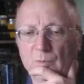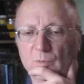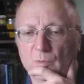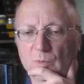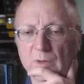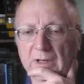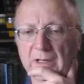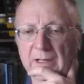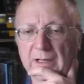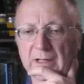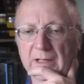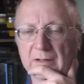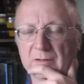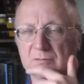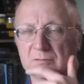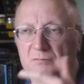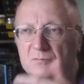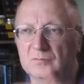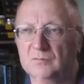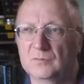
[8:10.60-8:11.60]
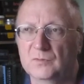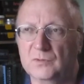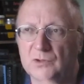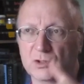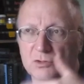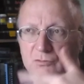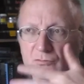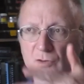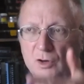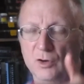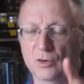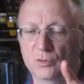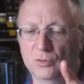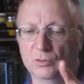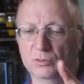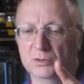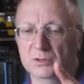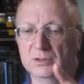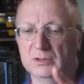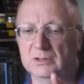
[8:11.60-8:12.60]
where you
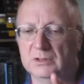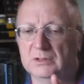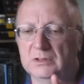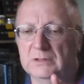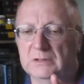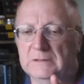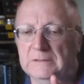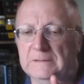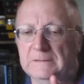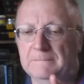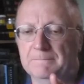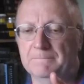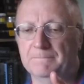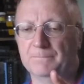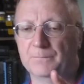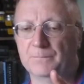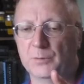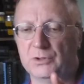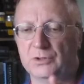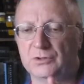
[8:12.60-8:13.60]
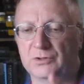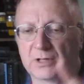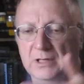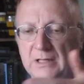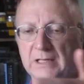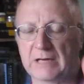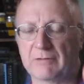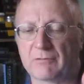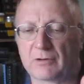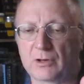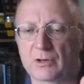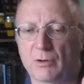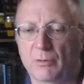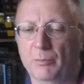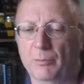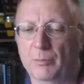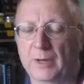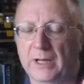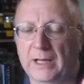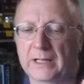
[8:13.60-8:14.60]
roll when you declare a
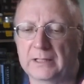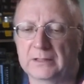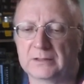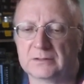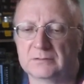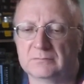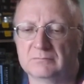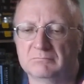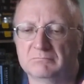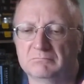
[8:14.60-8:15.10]
combat.